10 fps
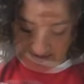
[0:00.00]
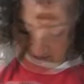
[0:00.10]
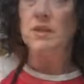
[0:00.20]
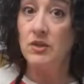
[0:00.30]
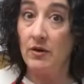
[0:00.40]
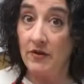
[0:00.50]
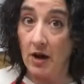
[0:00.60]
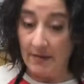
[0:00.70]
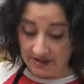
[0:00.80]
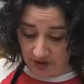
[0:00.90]
So I've got
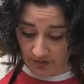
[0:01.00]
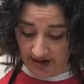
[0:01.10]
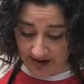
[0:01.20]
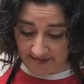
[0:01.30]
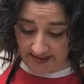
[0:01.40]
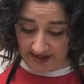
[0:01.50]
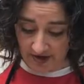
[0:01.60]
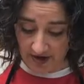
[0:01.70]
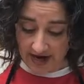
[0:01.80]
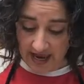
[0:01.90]
my 2 halves
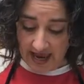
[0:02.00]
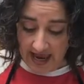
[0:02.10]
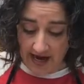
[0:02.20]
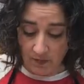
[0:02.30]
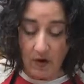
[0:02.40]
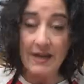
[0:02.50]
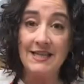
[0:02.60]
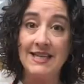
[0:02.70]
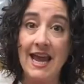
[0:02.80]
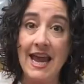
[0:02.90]
here, and I want to
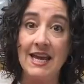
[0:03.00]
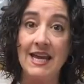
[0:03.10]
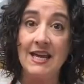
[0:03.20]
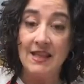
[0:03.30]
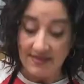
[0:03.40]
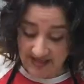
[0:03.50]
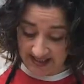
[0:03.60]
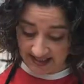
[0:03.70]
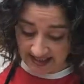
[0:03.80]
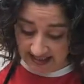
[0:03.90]
take the
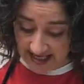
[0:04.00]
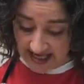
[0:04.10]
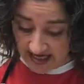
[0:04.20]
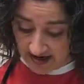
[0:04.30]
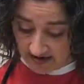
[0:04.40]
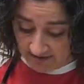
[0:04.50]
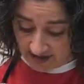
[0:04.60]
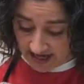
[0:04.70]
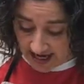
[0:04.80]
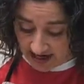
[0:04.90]
skin of the
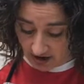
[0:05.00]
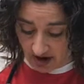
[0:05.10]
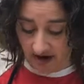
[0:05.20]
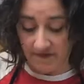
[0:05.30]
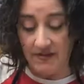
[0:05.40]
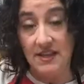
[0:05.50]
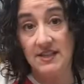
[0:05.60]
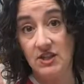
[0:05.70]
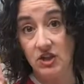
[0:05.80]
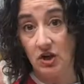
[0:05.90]
cake off. This
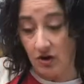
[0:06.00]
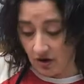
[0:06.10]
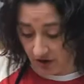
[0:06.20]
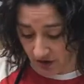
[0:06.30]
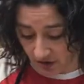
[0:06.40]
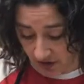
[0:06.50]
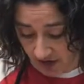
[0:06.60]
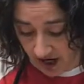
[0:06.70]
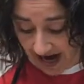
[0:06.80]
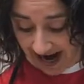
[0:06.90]
darker
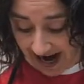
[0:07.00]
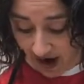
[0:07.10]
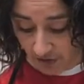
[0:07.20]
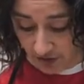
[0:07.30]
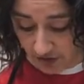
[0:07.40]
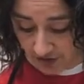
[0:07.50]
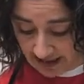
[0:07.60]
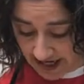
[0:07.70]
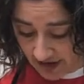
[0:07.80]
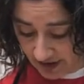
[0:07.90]
outer
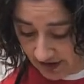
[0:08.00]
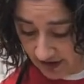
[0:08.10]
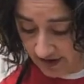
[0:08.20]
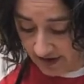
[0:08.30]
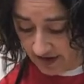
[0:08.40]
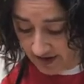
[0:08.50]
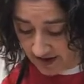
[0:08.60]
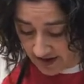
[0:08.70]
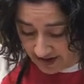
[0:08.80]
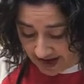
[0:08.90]
layer
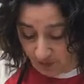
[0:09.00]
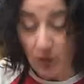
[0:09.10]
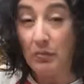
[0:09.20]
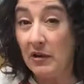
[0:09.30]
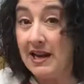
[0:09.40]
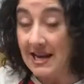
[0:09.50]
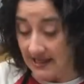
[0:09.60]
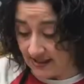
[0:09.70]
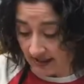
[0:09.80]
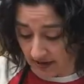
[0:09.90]
that will pretty
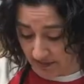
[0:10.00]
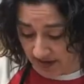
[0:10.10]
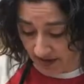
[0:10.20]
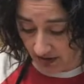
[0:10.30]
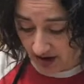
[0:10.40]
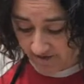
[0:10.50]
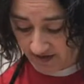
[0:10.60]
easily peel off.